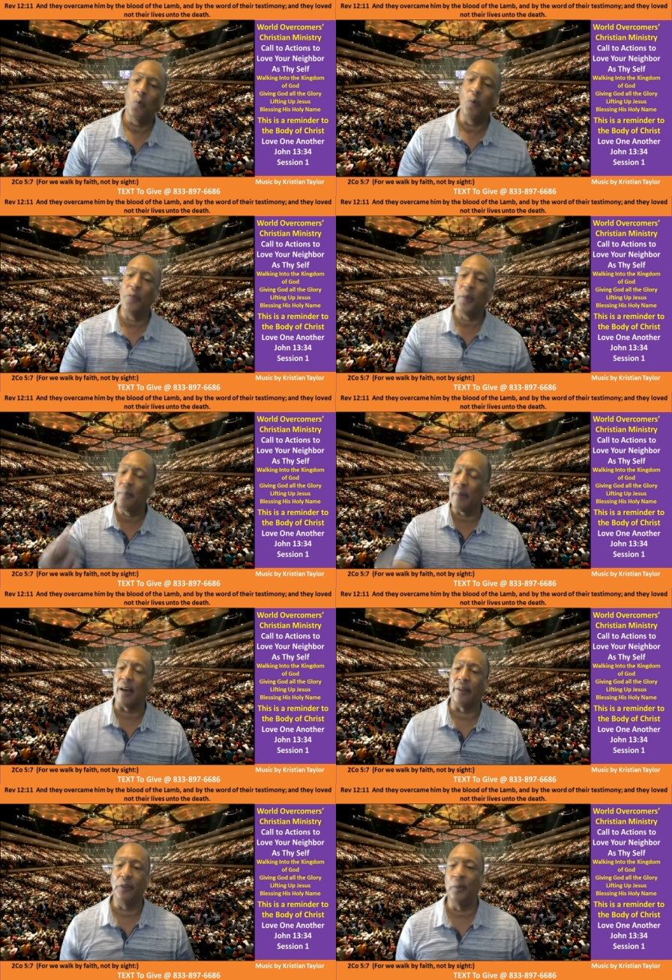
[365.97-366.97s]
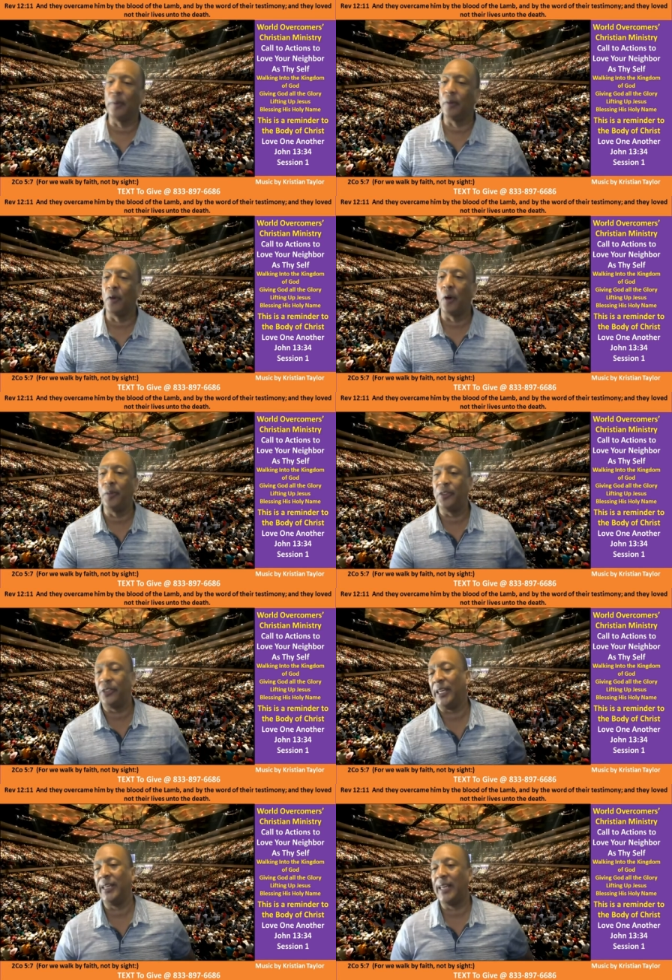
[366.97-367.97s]
with our mouth, you remember Romans
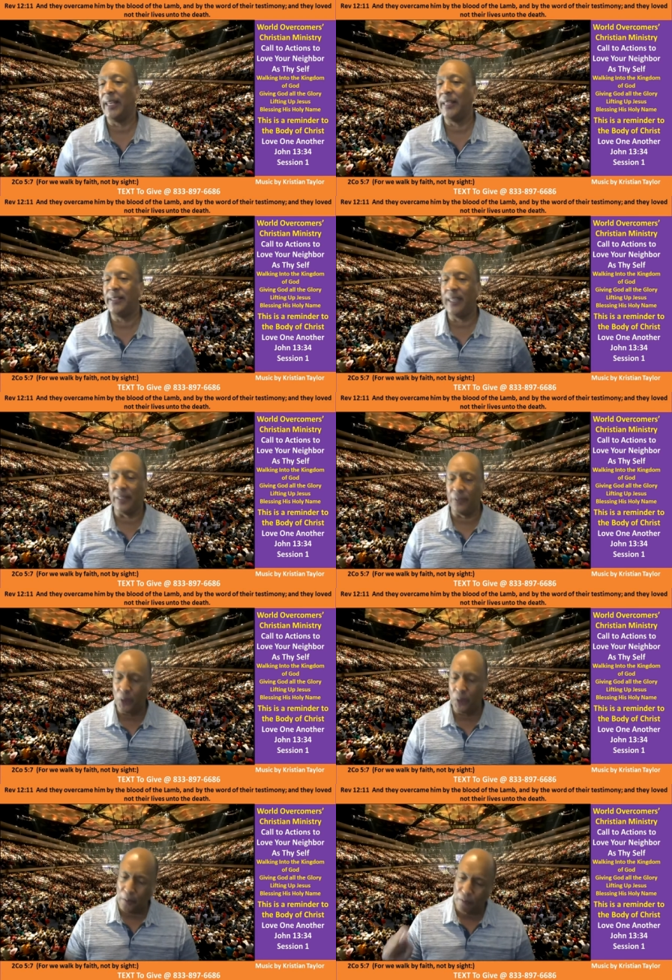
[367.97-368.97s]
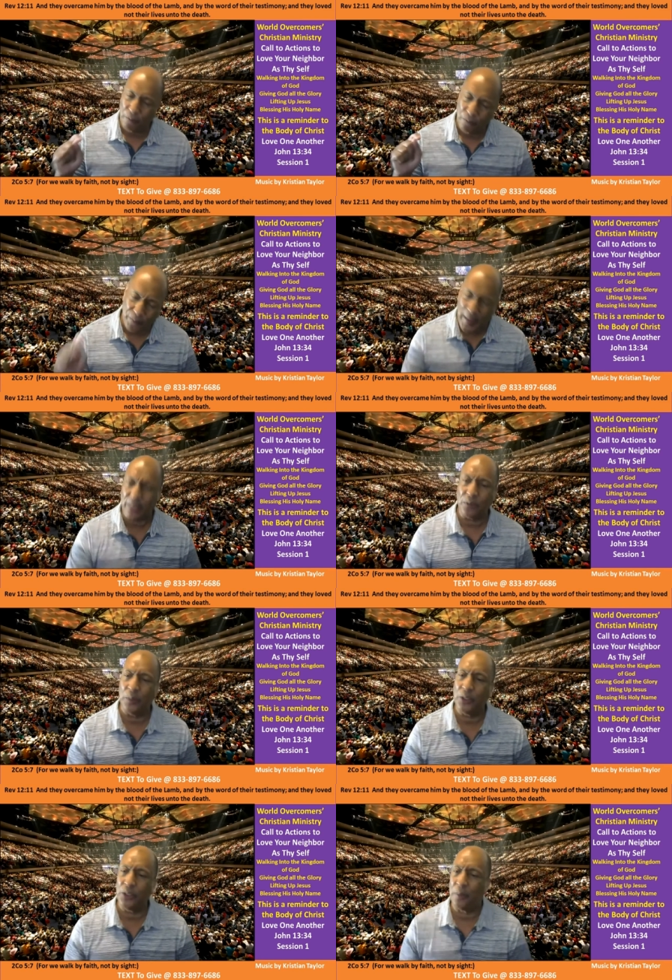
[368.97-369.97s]
10, 9 and 10, if you confess
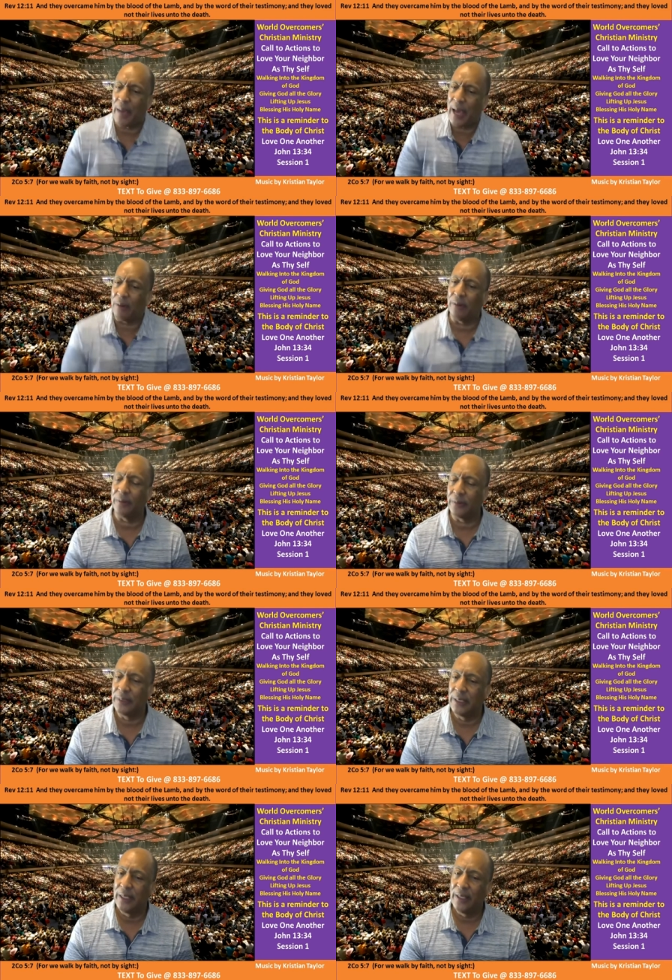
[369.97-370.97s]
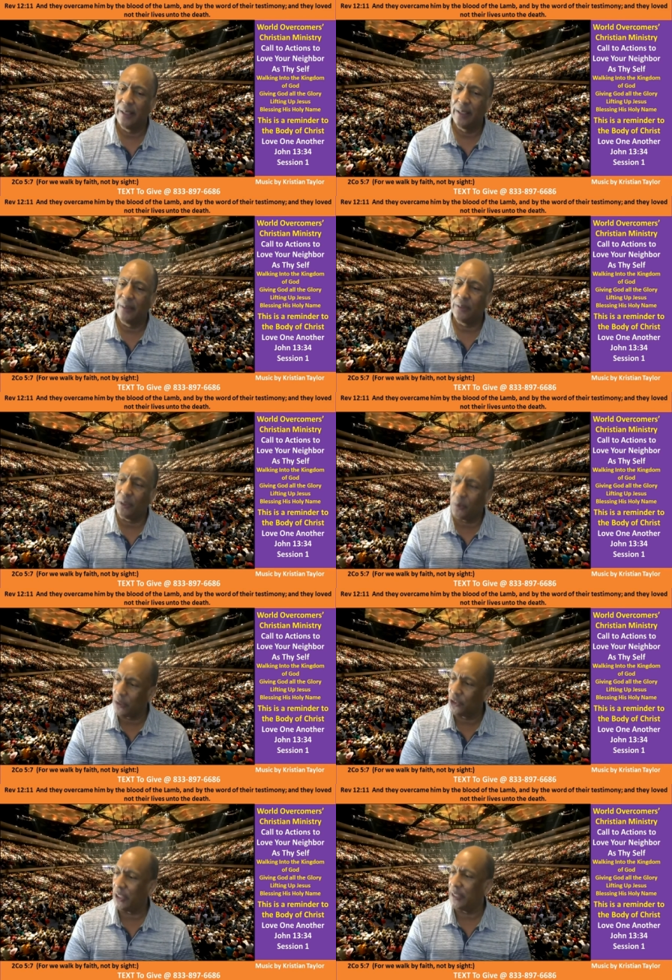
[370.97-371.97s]
with your mouth the
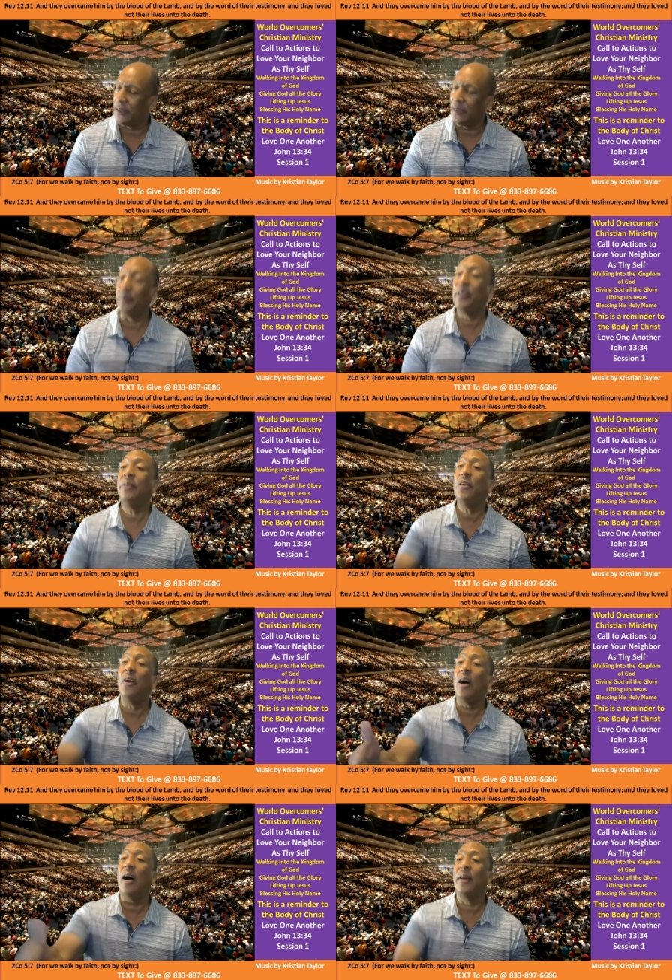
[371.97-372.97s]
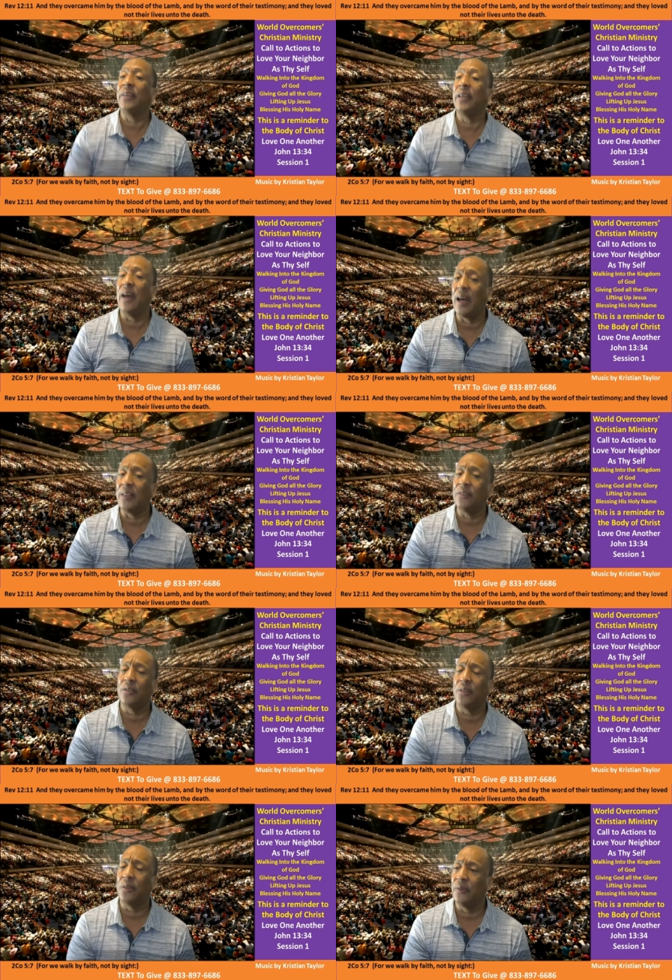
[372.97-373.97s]
Lord Jesus. And believe in your heart that God
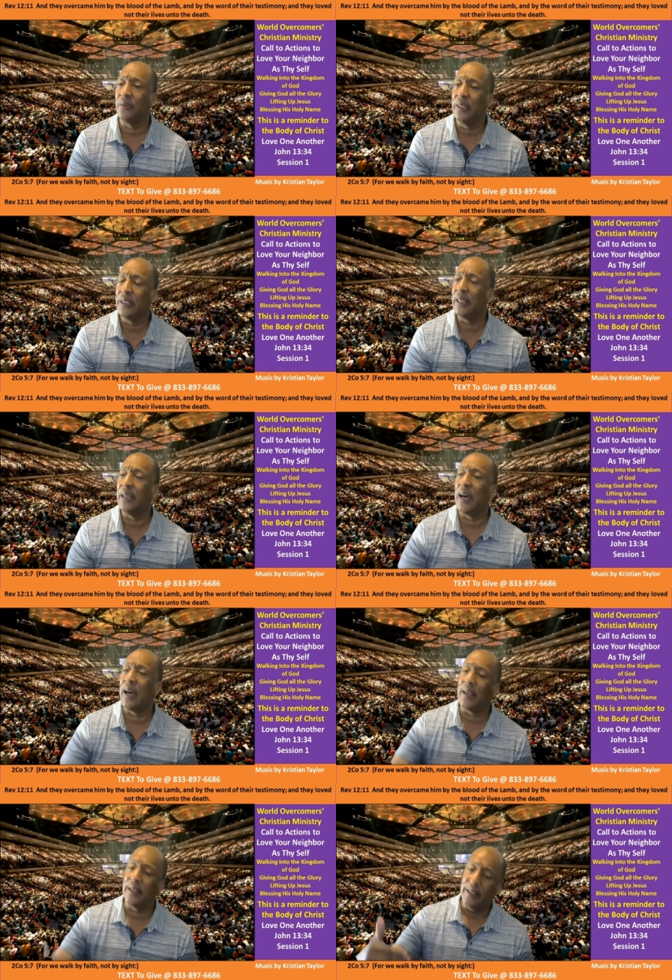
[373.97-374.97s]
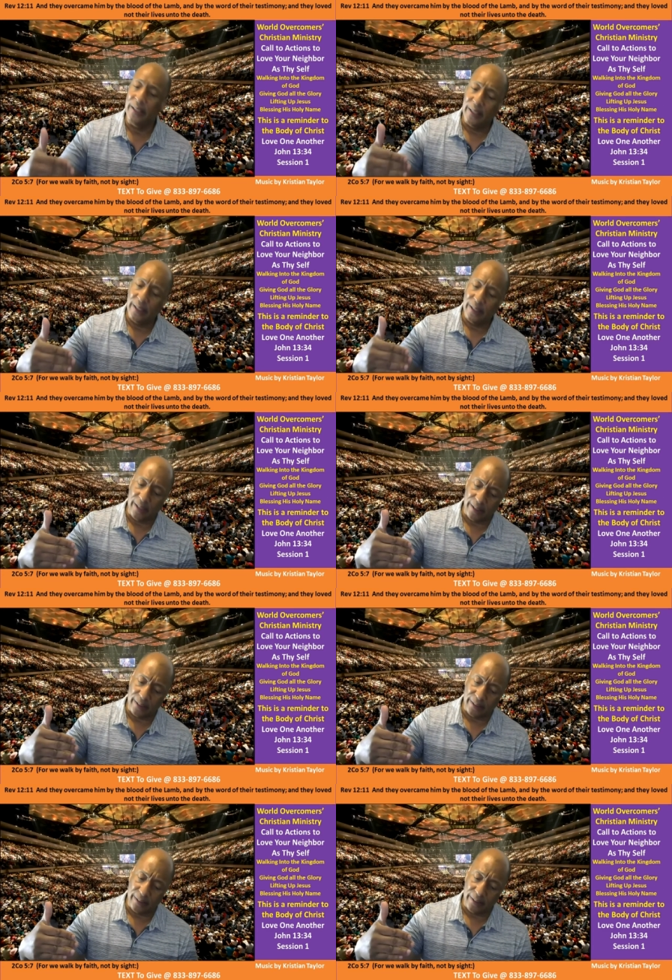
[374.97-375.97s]
so that God
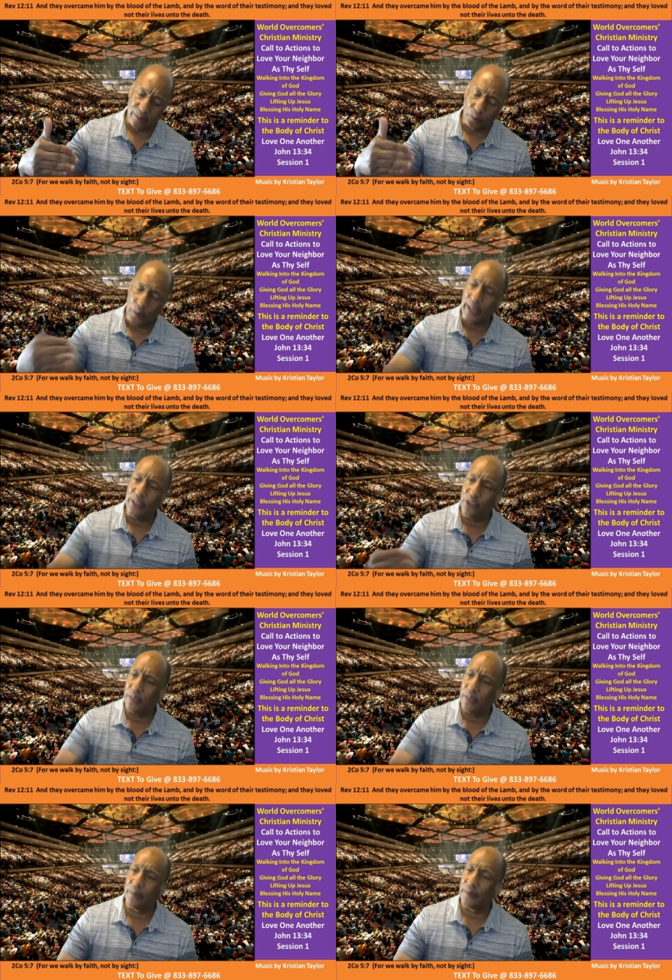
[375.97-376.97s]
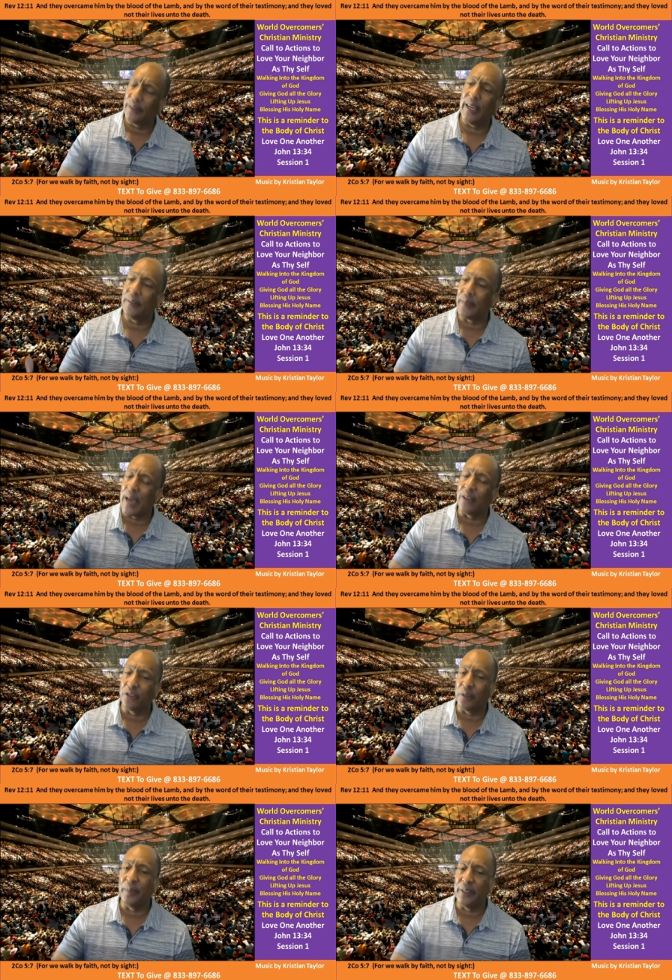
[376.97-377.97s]
uh, raised Jesus from the dead, thou
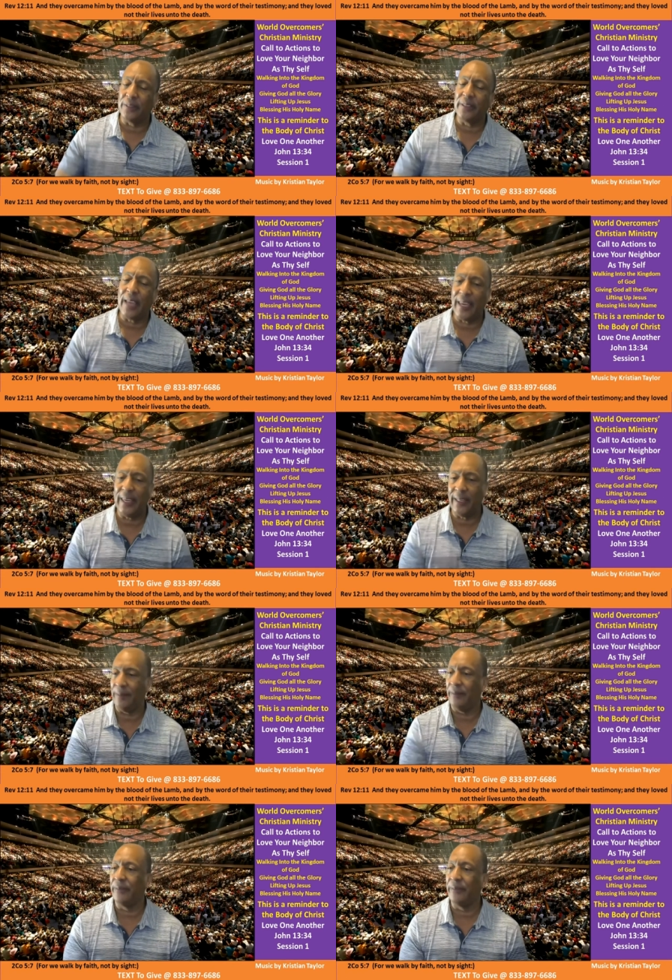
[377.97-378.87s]
shalt be saved.